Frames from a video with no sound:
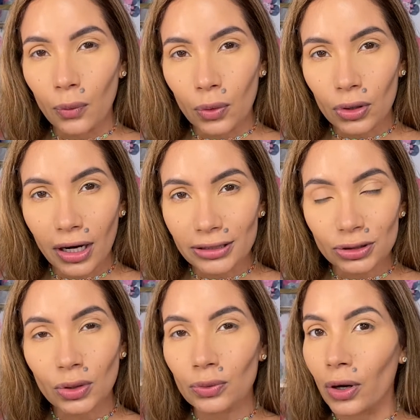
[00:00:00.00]

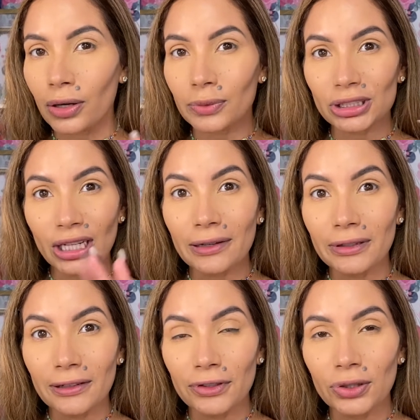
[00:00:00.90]
contour one, which I
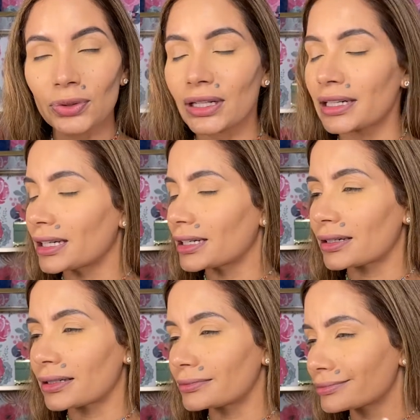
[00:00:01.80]
reviewed it
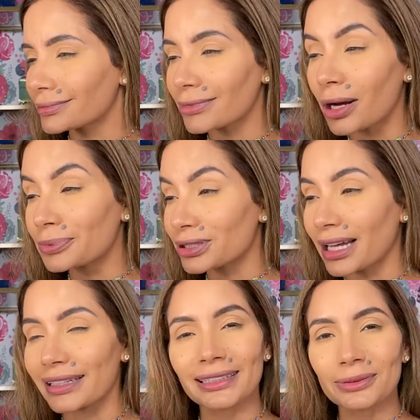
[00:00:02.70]
here.
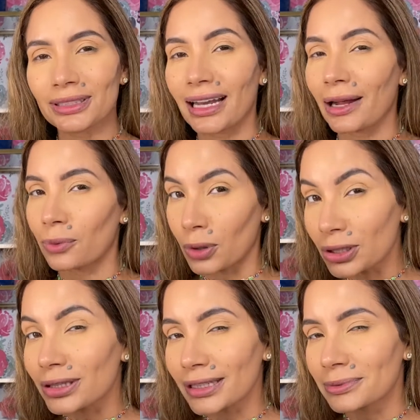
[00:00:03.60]
Obsessed. It was like
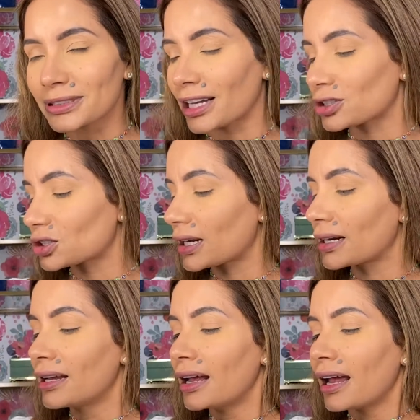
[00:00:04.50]
worth the obsession.
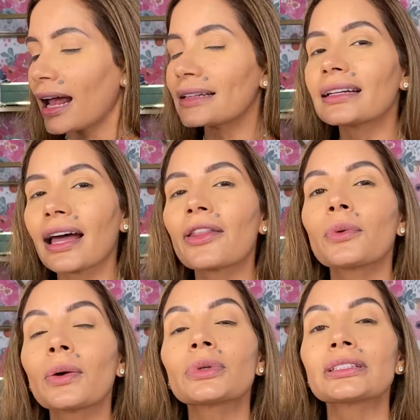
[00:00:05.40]
And the other
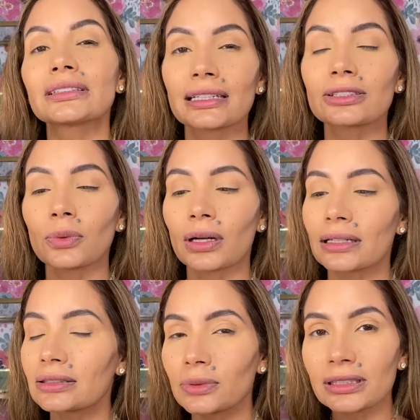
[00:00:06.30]
one was this one.
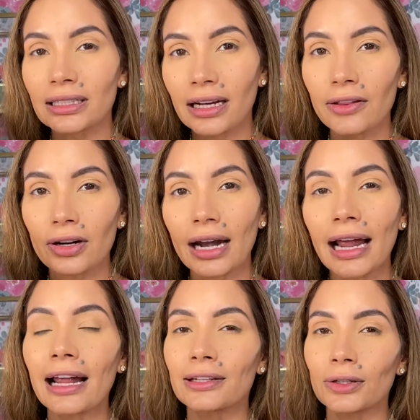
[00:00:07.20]
This was another
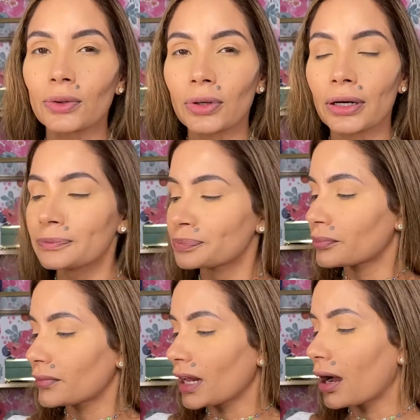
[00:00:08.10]
Allure
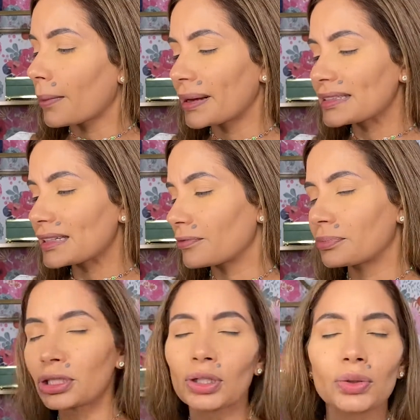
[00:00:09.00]
Best of
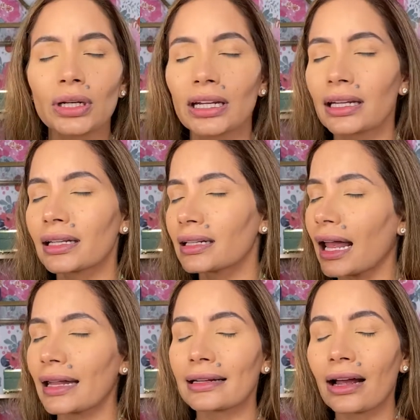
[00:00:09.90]
Beauty,
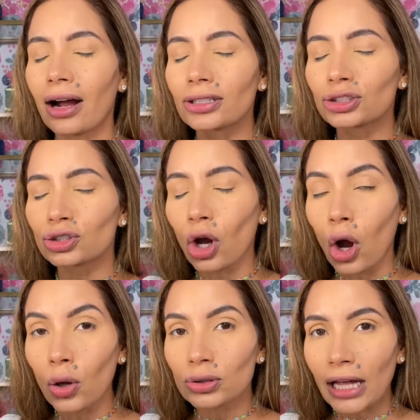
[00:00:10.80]
like
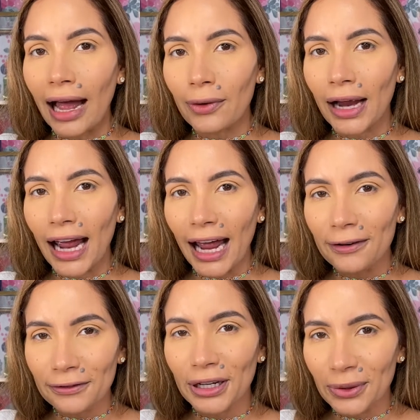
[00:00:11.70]
sold out
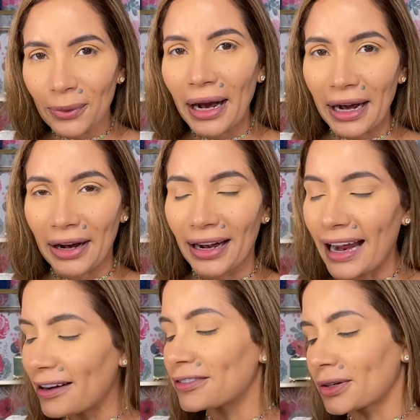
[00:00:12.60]
everywhere.
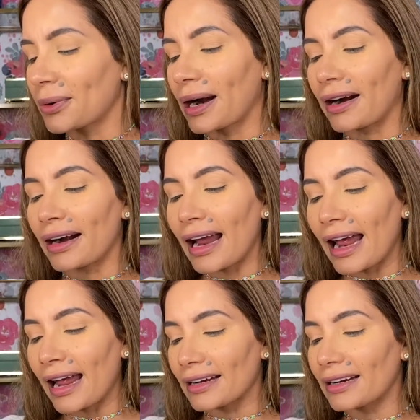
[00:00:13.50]

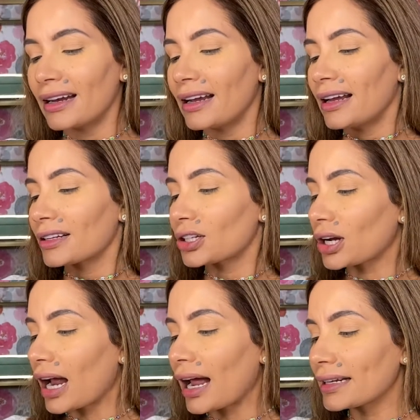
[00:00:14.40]
And you
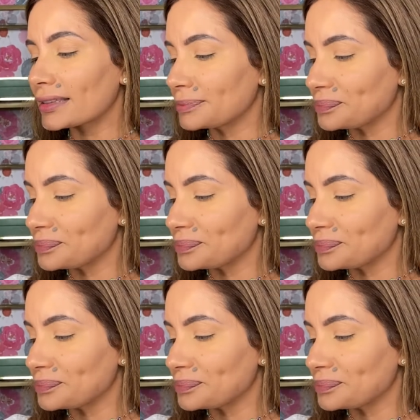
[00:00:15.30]
guys,